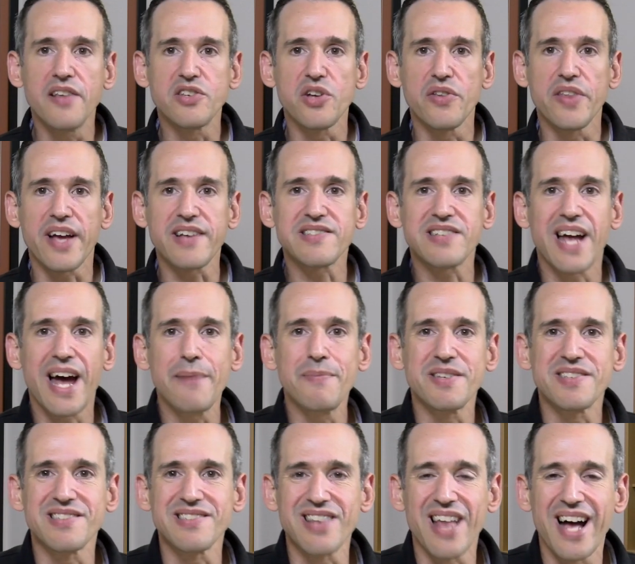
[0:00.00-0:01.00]
Until next time,
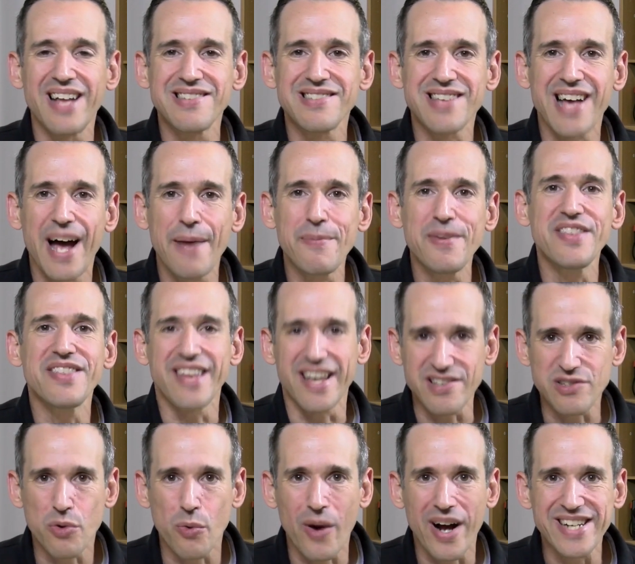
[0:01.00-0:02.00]
this is Lon Seidman.
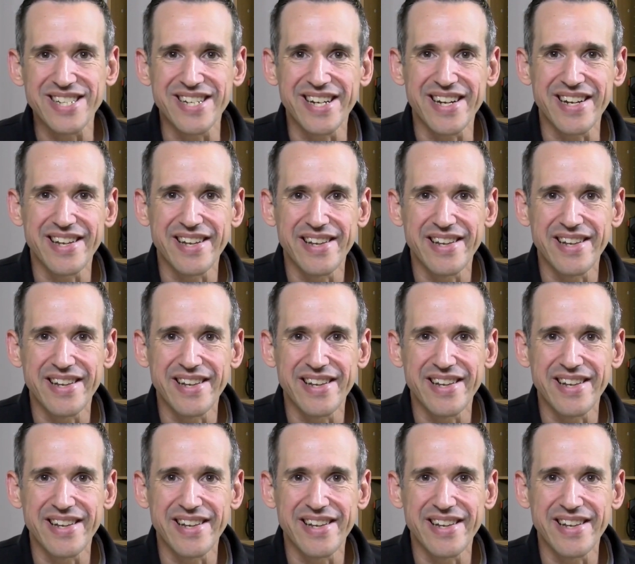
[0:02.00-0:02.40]
Thanks for watching.